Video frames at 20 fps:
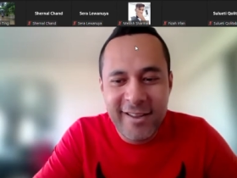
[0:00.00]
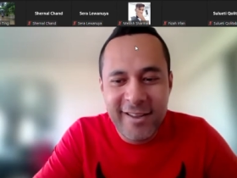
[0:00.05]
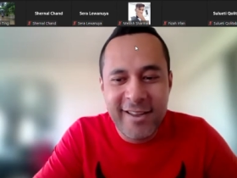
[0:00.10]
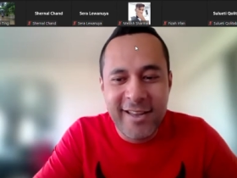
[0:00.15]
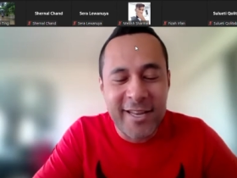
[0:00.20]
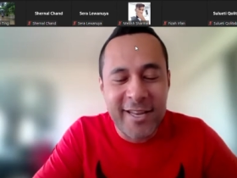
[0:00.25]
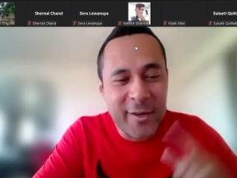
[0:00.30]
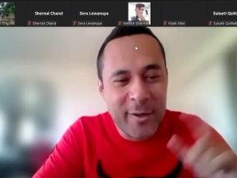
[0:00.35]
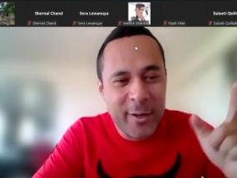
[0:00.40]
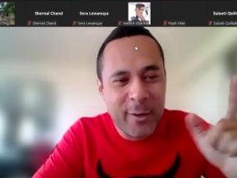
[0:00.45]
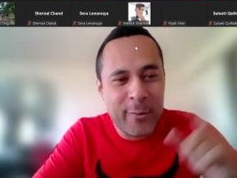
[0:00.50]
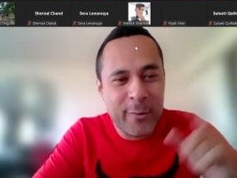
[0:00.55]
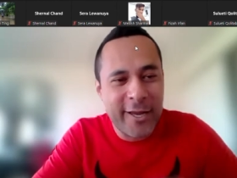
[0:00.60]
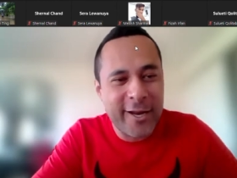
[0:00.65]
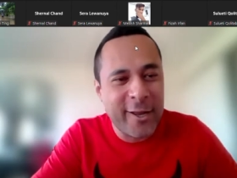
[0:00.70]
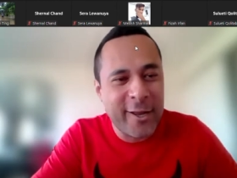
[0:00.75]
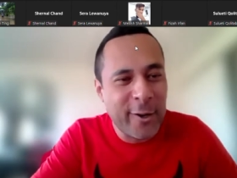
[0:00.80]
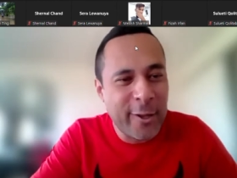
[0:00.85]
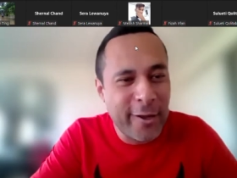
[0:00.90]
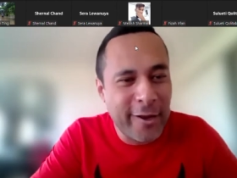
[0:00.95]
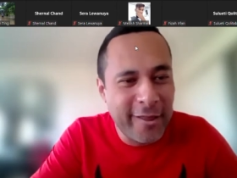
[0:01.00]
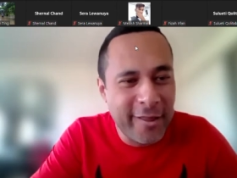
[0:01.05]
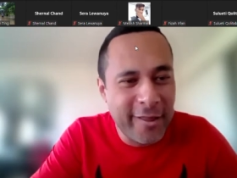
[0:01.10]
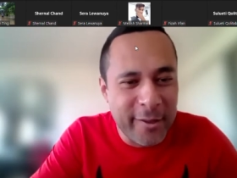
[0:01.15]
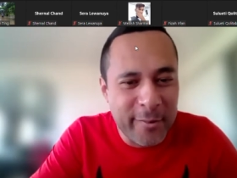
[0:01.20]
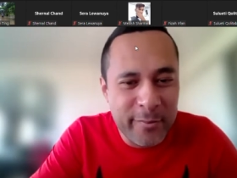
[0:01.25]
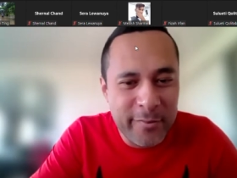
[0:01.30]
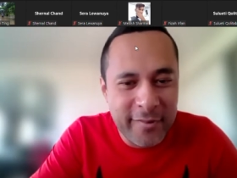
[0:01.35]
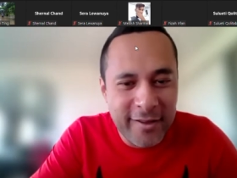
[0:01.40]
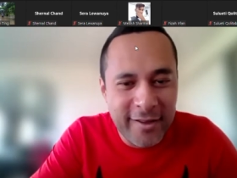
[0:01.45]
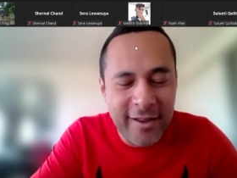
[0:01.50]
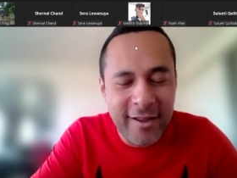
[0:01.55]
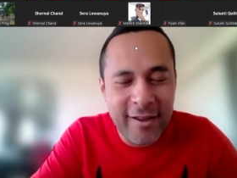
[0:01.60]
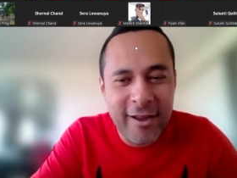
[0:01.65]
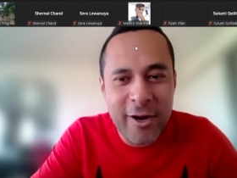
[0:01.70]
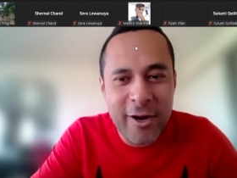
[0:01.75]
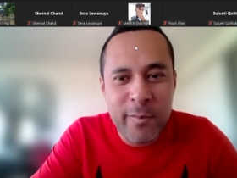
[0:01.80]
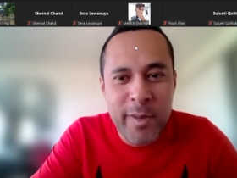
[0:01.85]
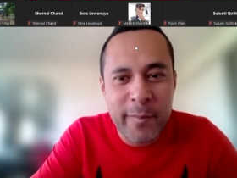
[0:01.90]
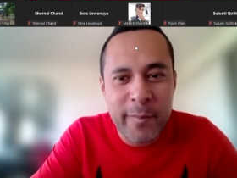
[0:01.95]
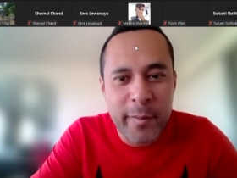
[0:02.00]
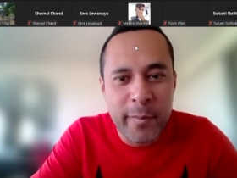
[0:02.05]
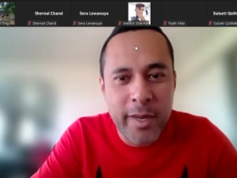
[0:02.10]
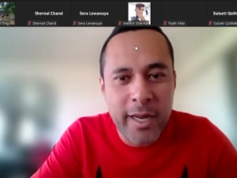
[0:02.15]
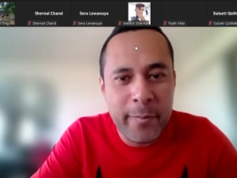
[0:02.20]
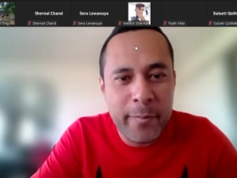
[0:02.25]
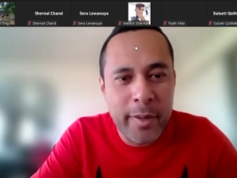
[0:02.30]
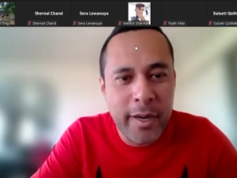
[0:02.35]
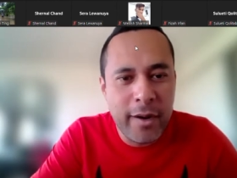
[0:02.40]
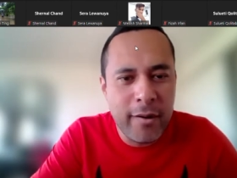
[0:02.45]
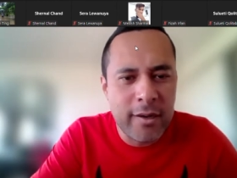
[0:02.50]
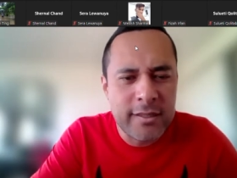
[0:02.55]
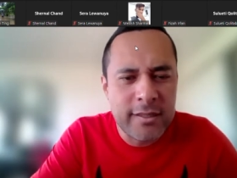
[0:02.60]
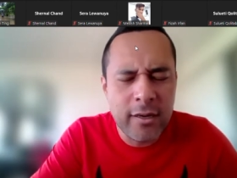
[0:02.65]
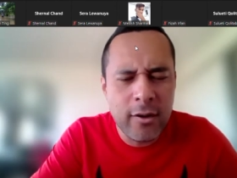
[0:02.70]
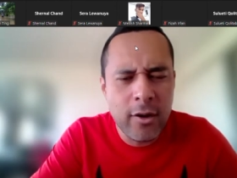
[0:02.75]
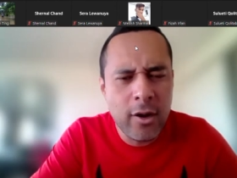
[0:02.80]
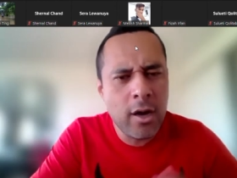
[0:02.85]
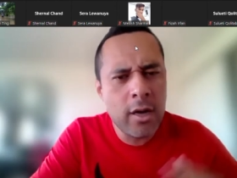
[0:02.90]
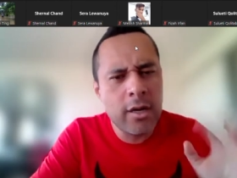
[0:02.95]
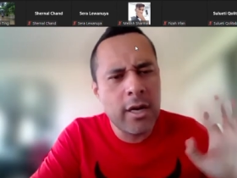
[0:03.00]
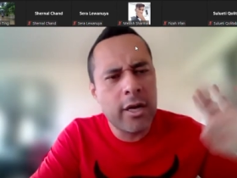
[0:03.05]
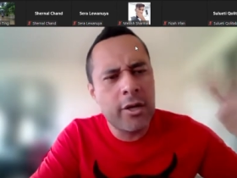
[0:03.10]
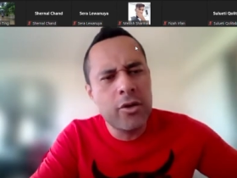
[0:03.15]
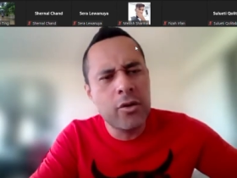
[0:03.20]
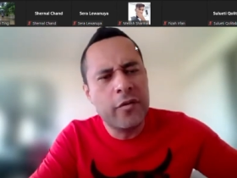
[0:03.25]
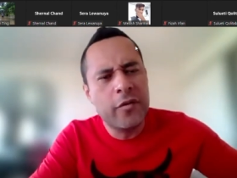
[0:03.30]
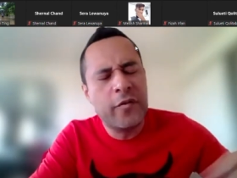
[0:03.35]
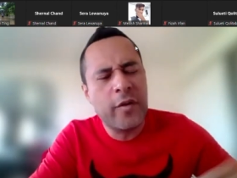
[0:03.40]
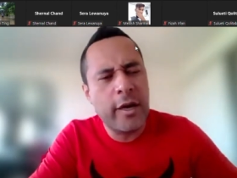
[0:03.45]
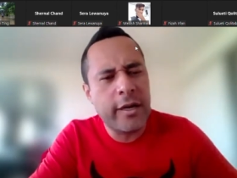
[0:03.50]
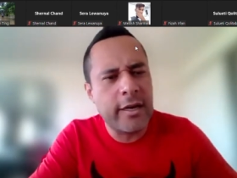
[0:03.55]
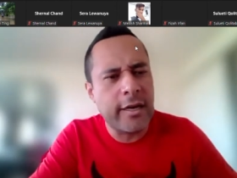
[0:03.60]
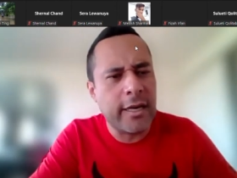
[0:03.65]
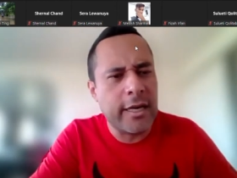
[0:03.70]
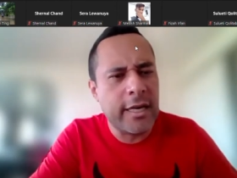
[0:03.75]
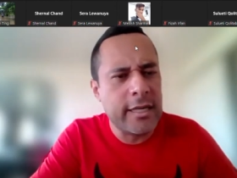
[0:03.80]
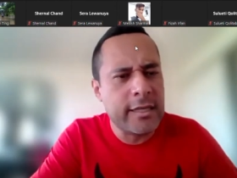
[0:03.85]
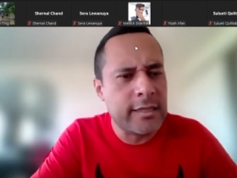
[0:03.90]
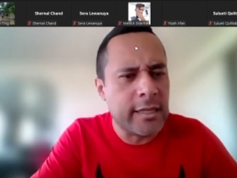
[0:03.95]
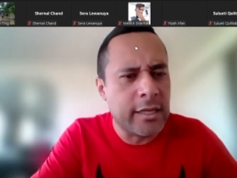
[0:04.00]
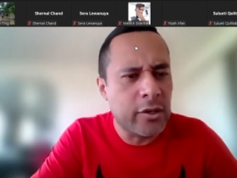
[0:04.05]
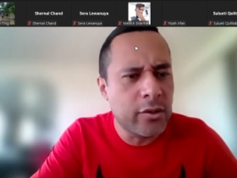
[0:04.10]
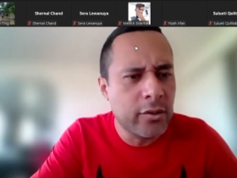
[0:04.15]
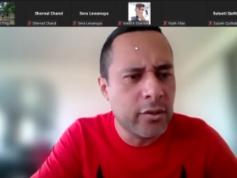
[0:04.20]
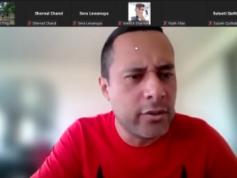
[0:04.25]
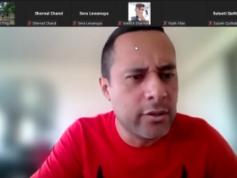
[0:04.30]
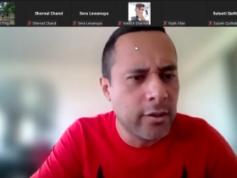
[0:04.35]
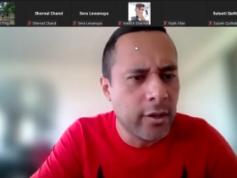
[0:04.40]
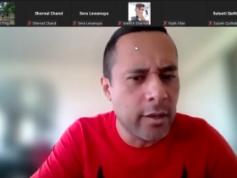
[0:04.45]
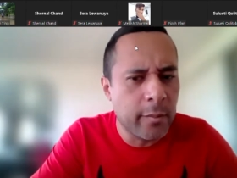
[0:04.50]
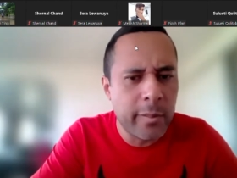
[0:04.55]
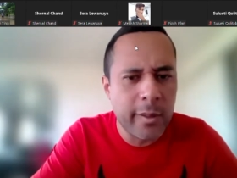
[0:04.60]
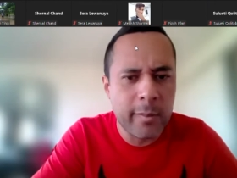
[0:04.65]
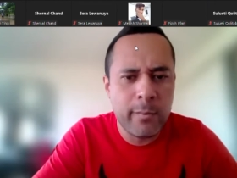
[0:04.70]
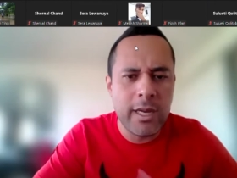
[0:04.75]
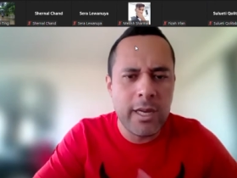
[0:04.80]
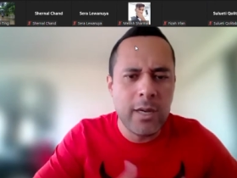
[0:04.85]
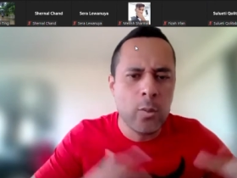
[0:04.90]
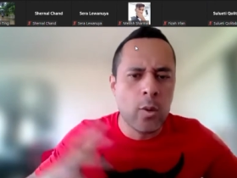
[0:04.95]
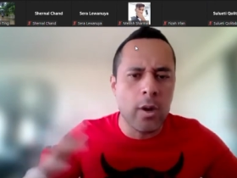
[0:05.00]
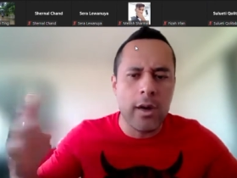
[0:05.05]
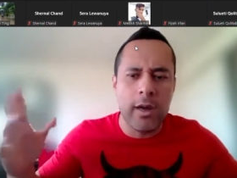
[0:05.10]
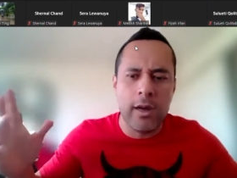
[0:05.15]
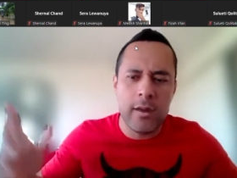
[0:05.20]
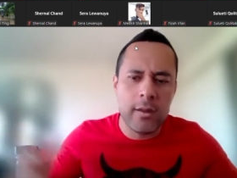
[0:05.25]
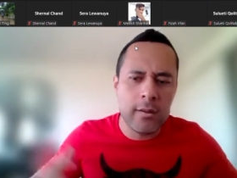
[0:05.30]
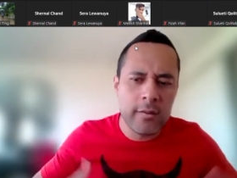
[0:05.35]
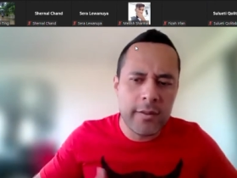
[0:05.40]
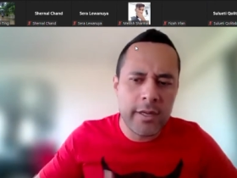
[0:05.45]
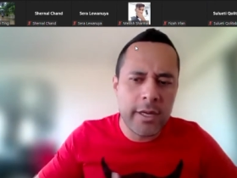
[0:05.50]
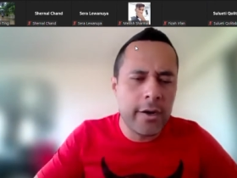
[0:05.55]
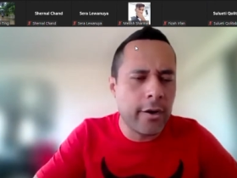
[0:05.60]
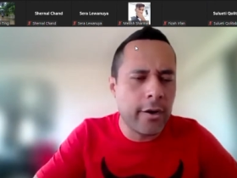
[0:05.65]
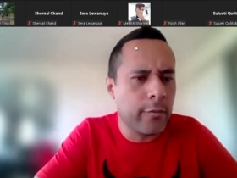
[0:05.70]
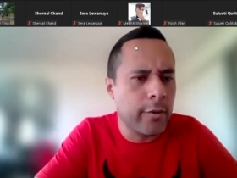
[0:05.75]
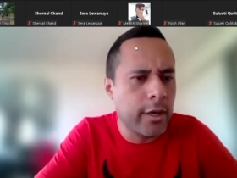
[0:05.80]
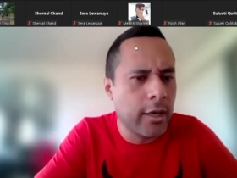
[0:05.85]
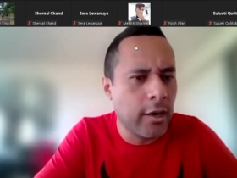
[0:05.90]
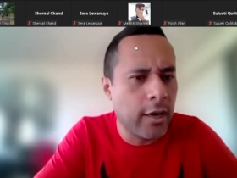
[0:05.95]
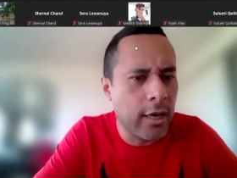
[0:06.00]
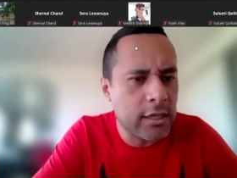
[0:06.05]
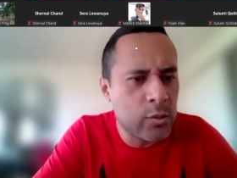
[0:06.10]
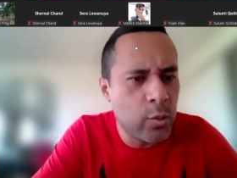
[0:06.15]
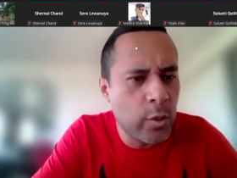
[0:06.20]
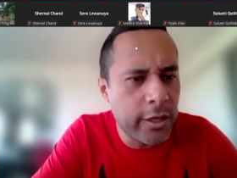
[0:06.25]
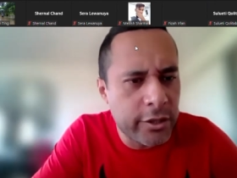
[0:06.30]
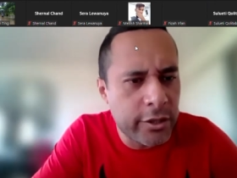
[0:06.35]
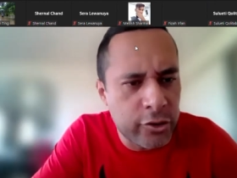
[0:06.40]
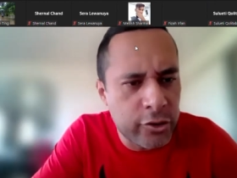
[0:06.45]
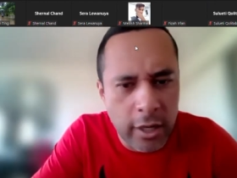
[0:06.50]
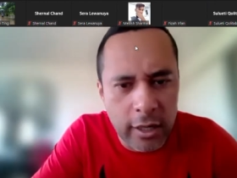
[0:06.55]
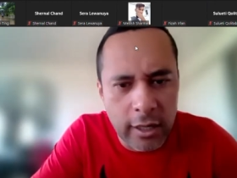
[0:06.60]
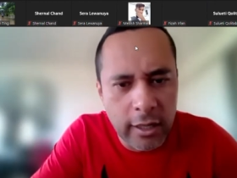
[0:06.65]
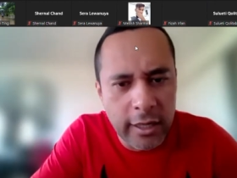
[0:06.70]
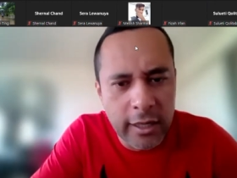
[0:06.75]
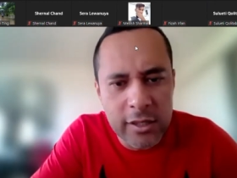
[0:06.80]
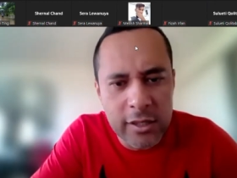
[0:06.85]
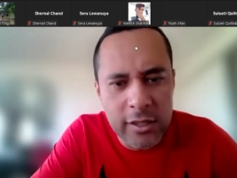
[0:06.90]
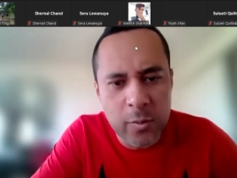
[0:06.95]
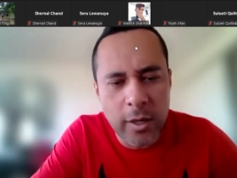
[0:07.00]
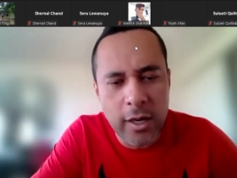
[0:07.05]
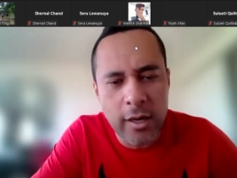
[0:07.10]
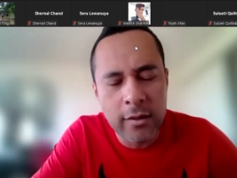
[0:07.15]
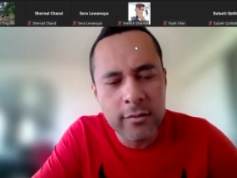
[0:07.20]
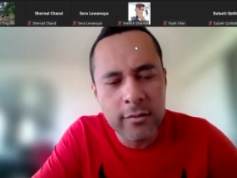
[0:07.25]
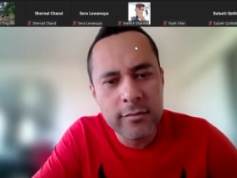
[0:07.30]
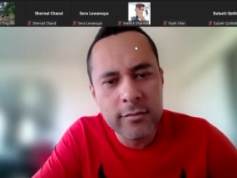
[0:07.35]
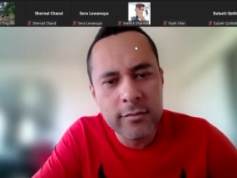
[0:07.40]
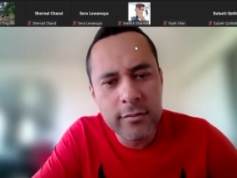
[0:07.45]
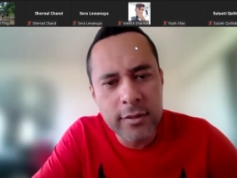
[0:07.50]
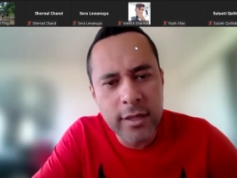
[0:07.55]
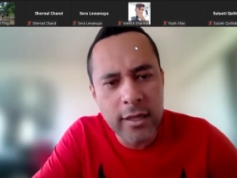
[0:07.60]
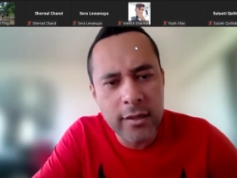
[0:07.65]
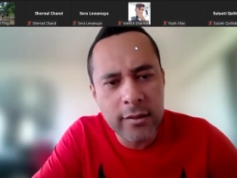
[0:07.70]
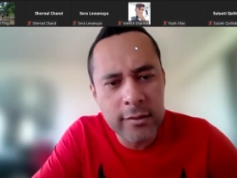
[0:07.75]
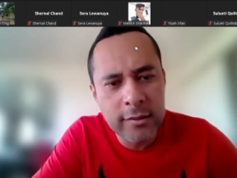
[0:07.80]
And you know what? A lot of them, I remember my parents said, oh, no, you'll find it easy, you'll do it. But meanwhile, they don't realize we're struggling as well, yeah?